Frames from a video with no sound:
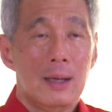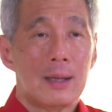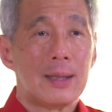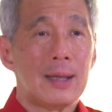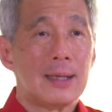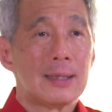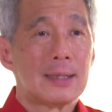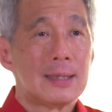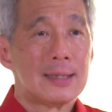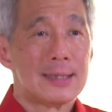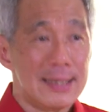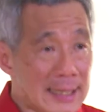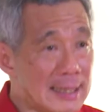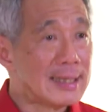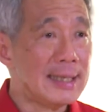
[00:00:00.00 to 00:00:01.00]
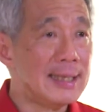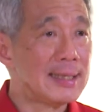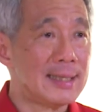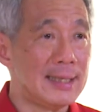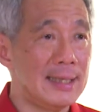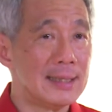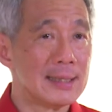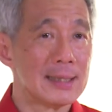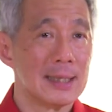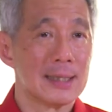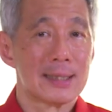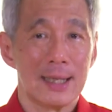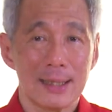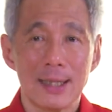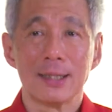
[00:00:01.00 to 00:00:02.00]
The CCCs, the
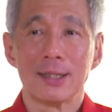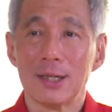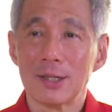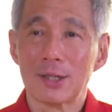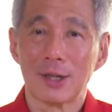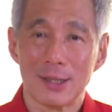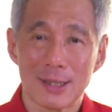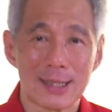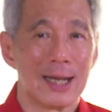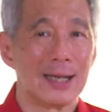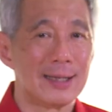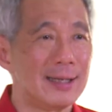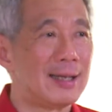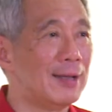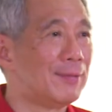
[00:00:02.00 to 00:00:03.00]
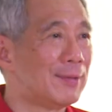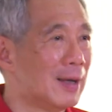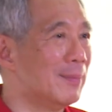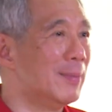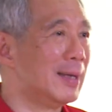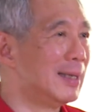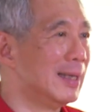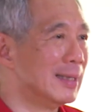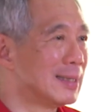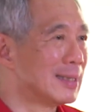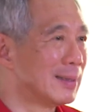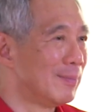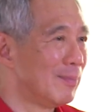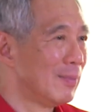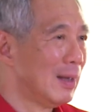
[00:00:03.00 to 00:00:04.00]
Citizens Consultative
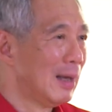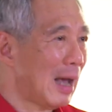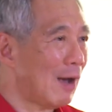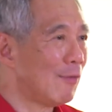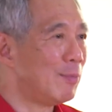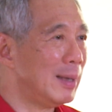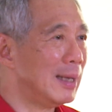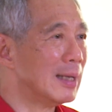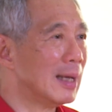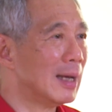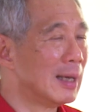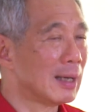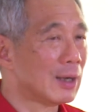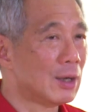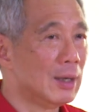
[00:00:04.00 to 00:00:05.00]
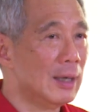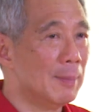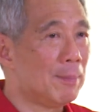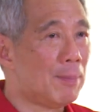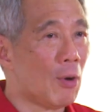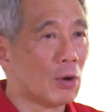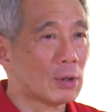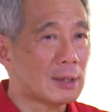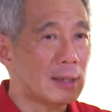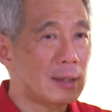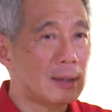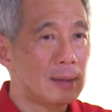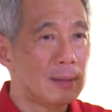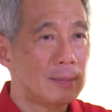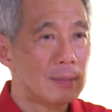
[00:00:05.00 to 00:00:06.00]
Committees, have been an
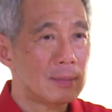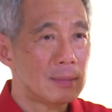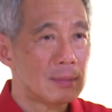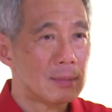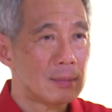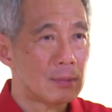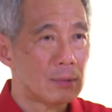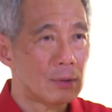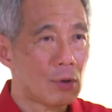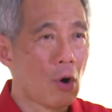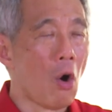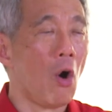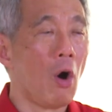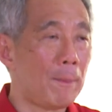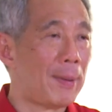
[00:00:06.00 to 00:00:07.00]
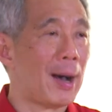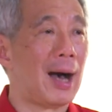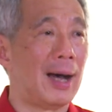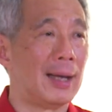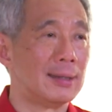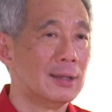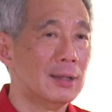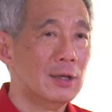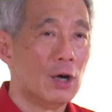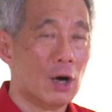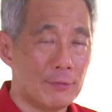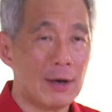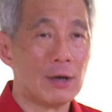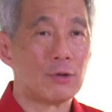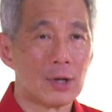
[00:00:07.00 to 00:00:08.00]
important core part
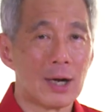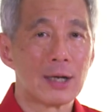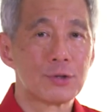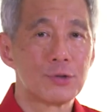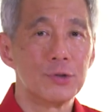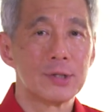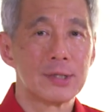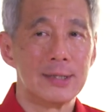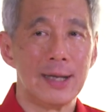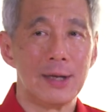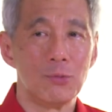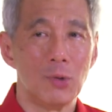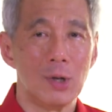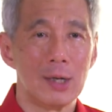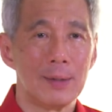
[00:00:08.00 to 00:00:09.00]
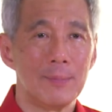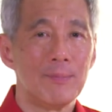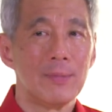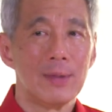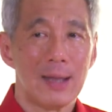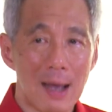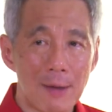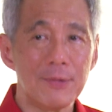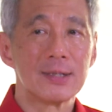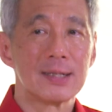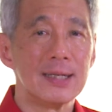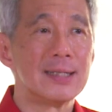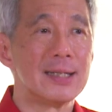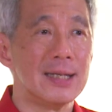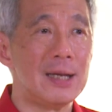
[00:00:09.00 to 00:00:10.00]
of our grassroots network ever
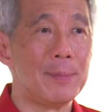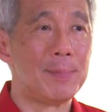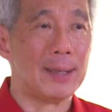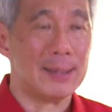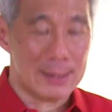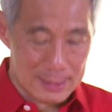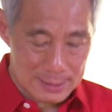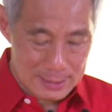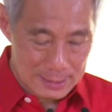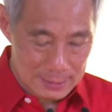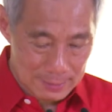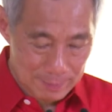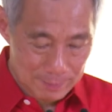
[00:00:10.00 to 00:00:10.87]
since independence.